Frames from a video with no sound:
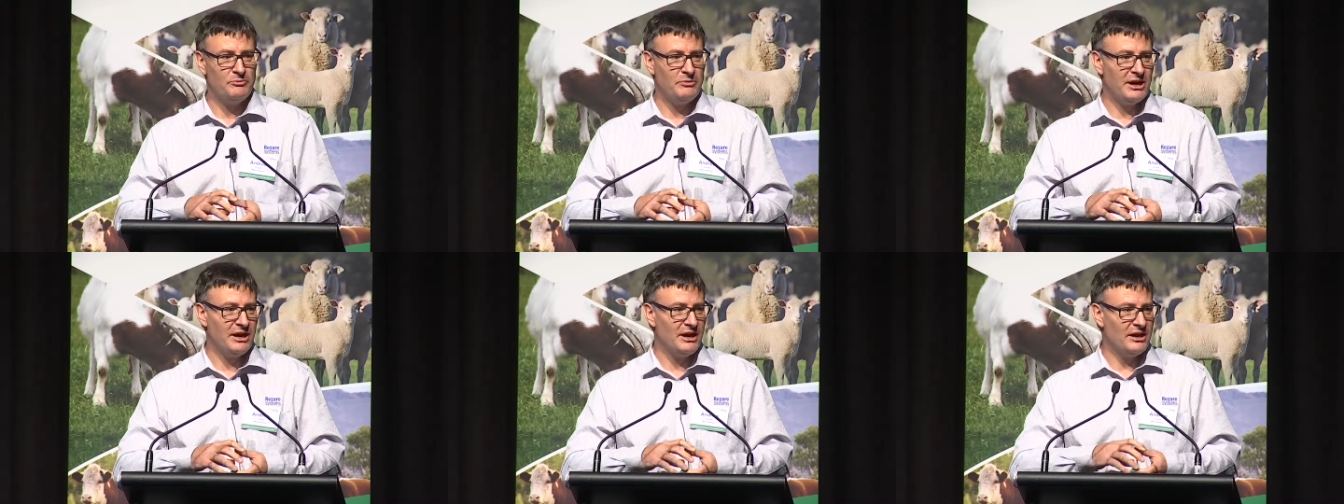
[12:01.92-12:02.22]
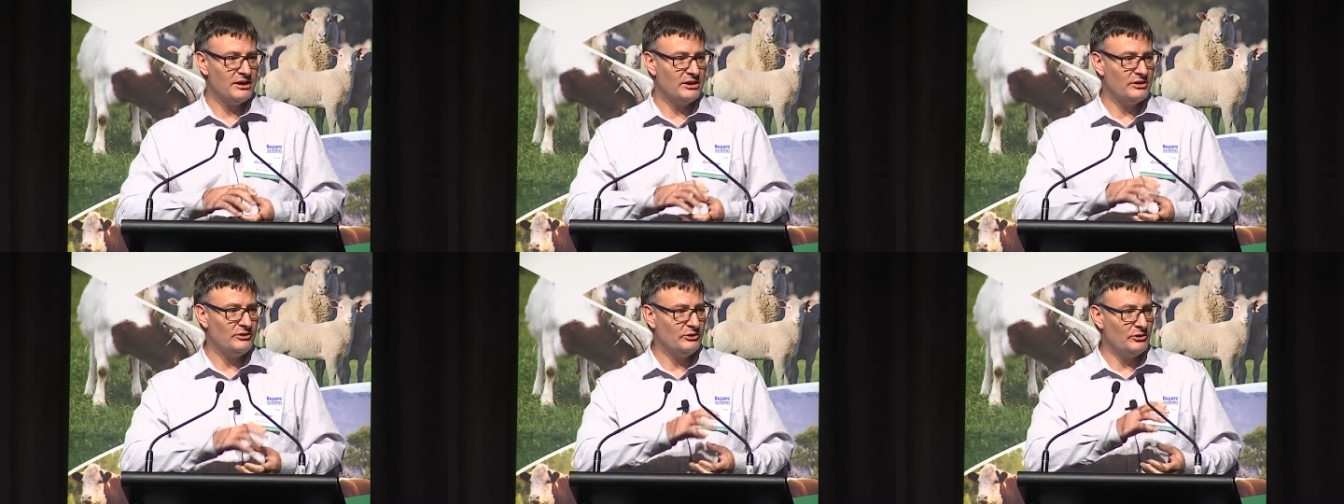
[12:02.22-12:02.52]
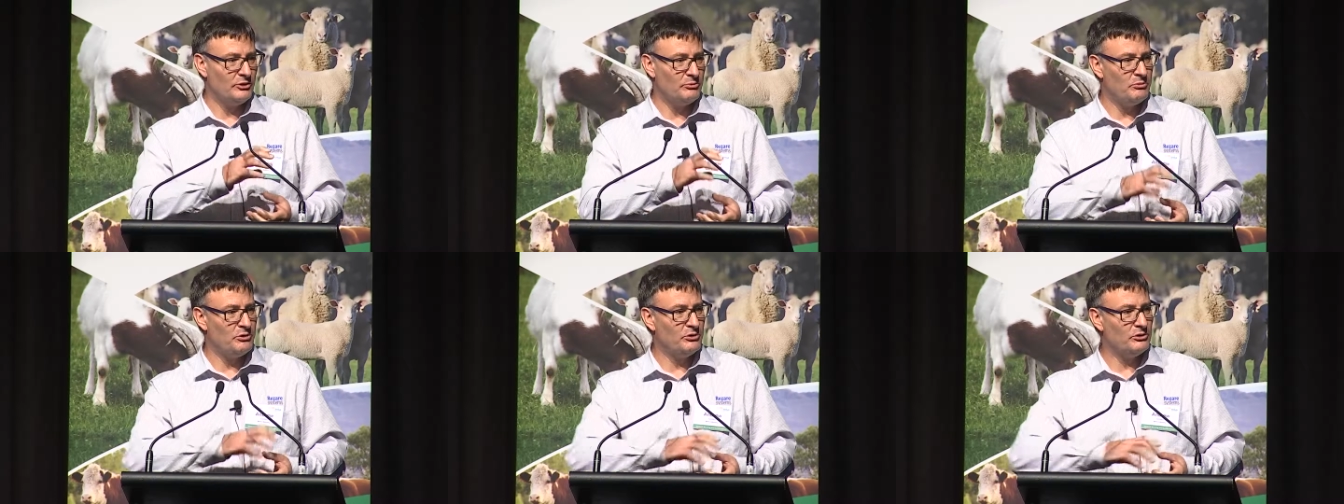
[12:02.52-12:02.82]
parties
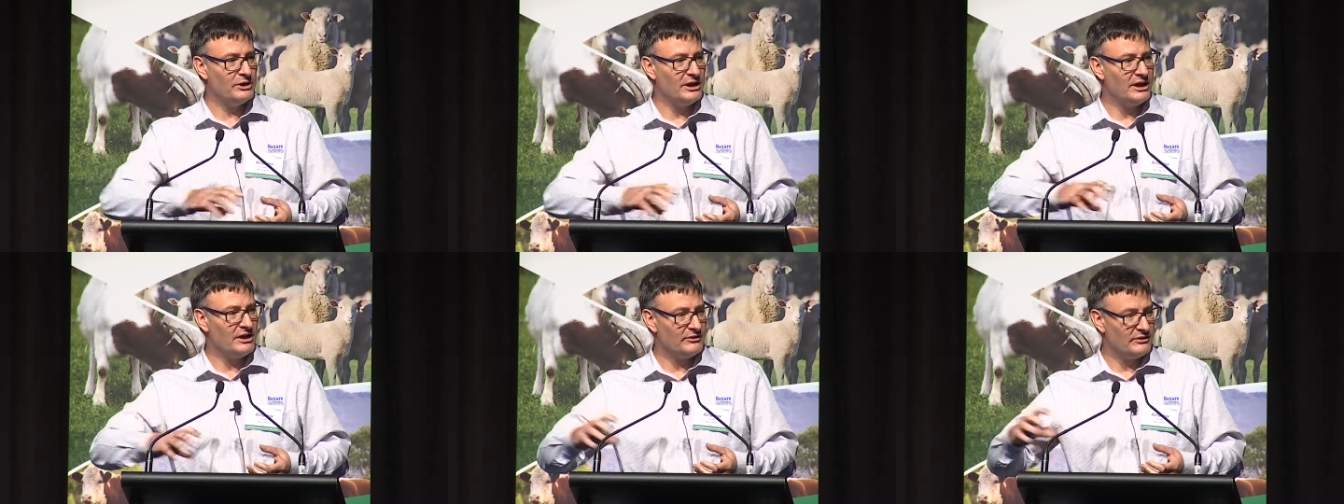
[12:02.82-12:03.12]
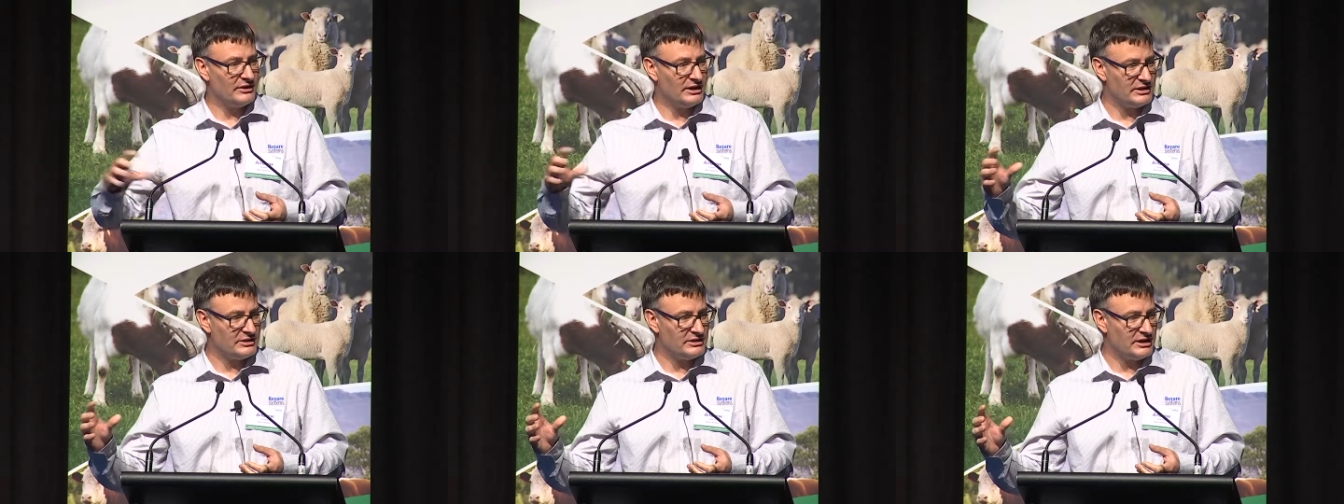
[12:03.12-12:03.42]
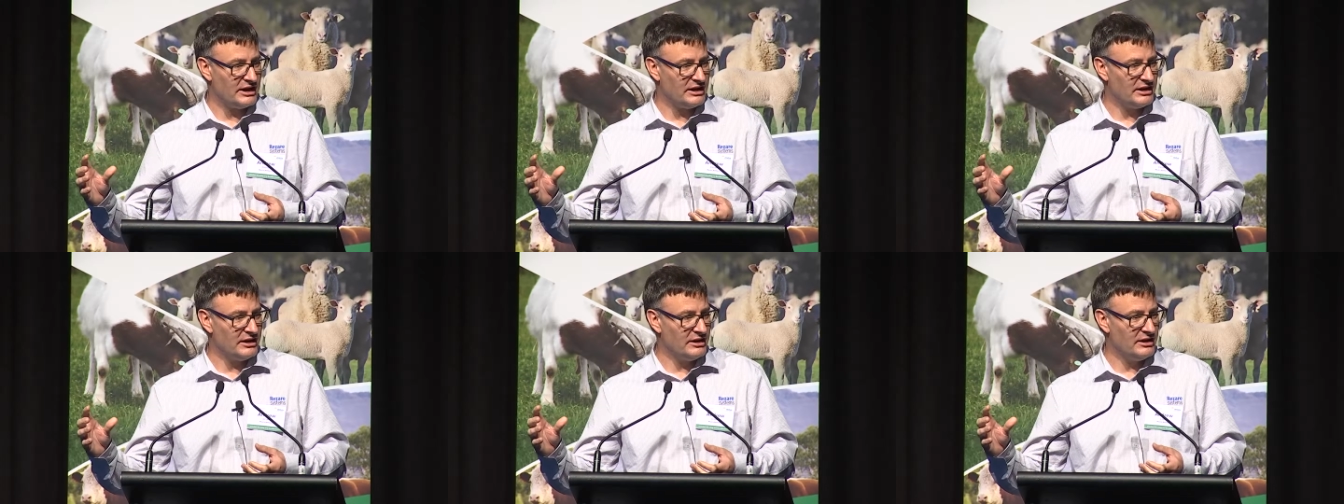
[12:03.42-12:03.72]
to pull out that
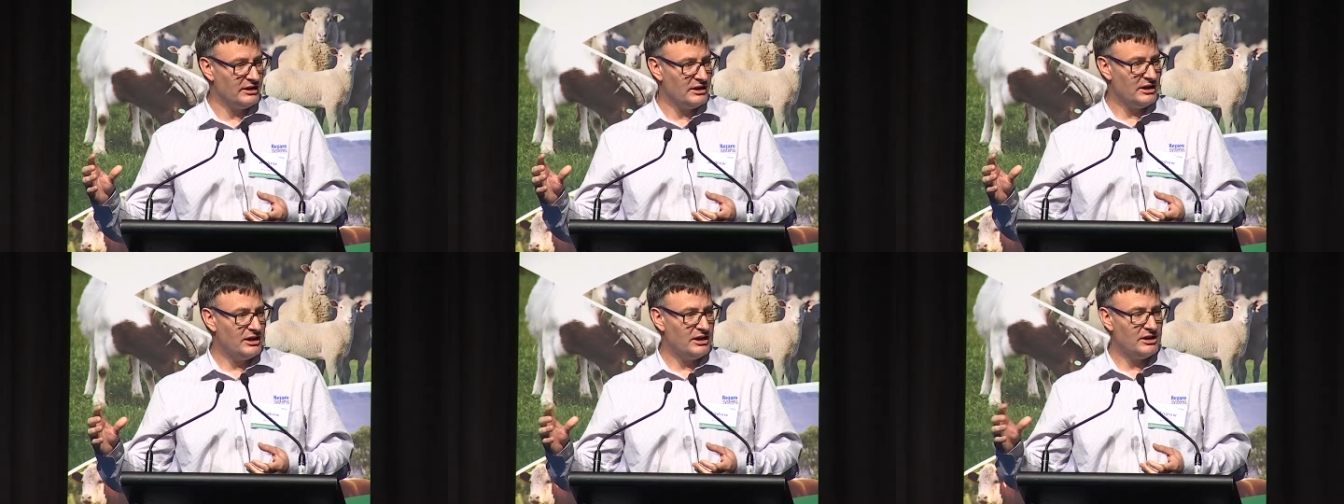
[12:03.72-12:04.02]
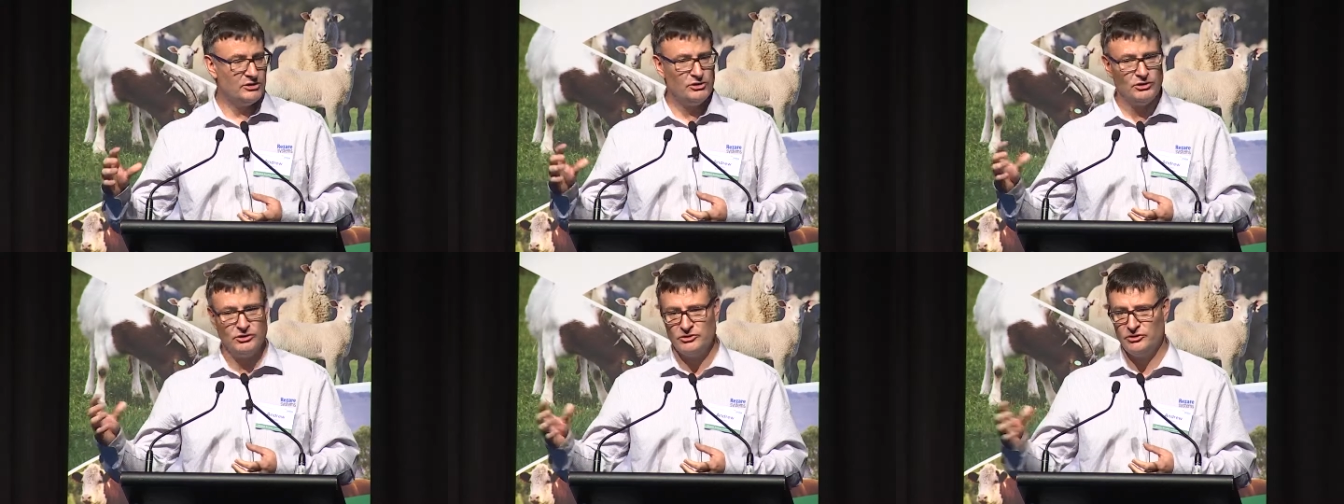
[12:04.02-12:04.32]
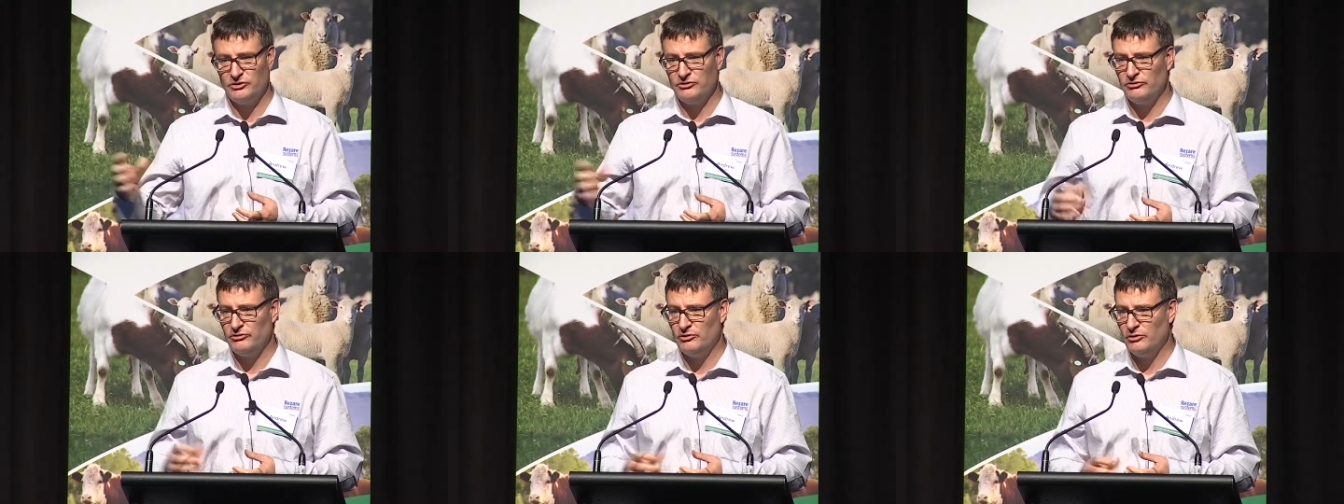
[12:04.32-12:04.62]
data and use
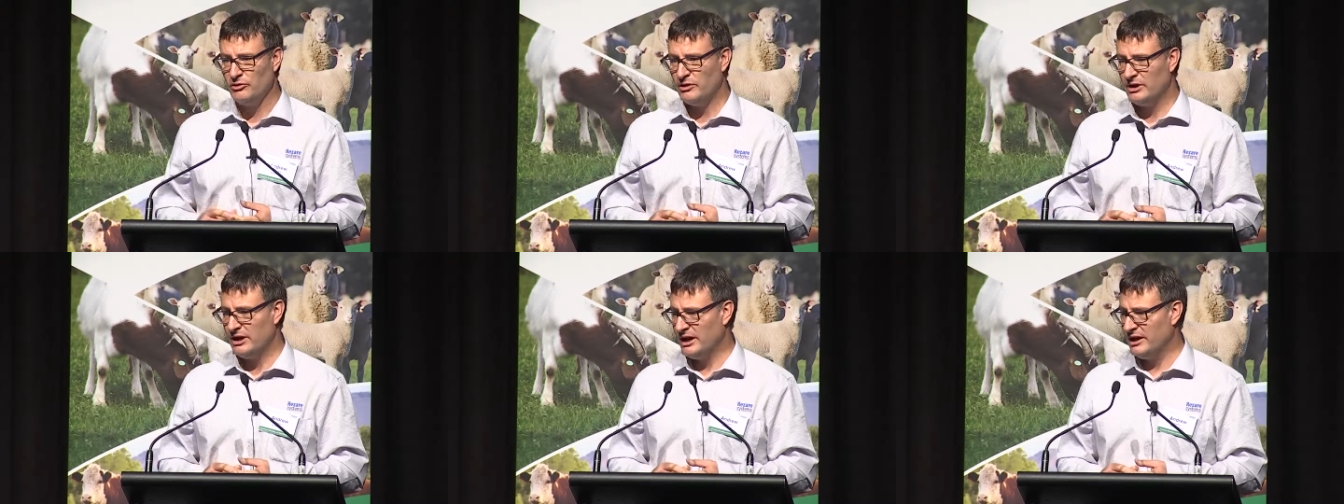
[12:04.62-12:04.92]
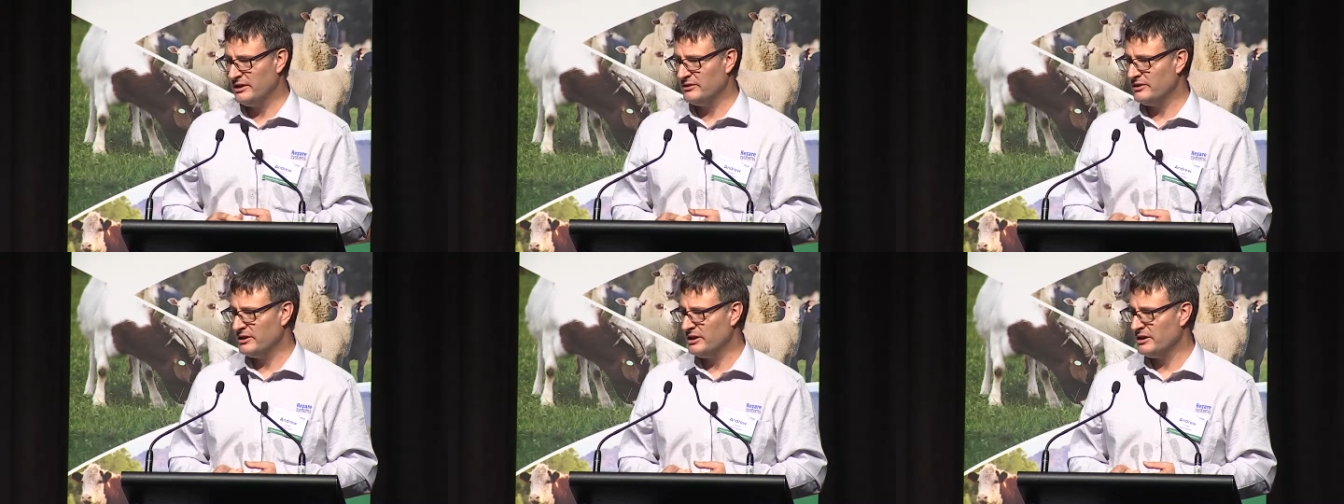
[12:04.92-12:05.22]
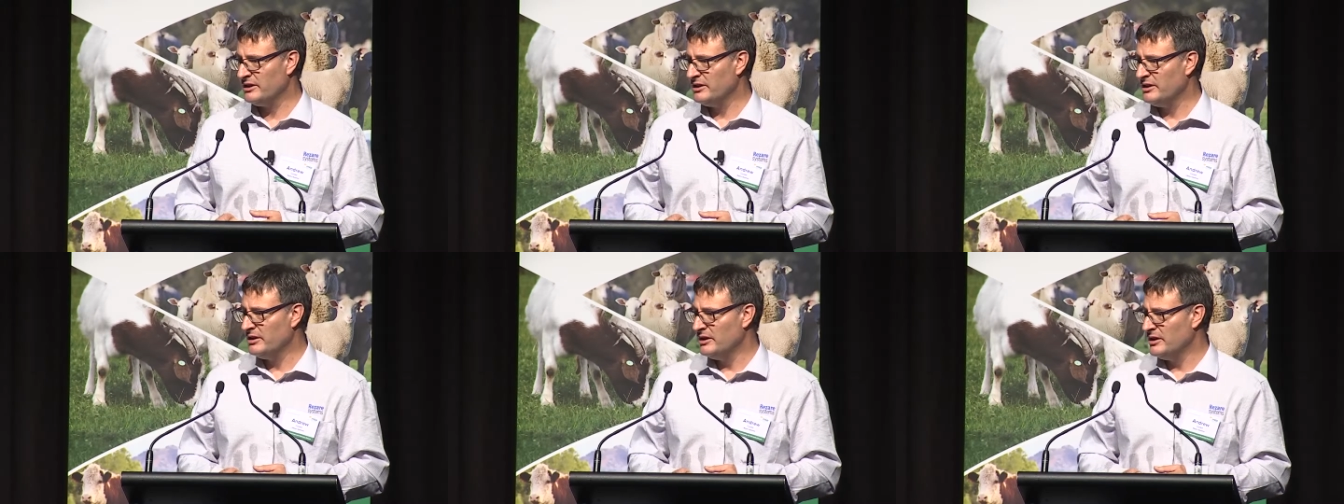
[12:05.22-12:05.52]
it for other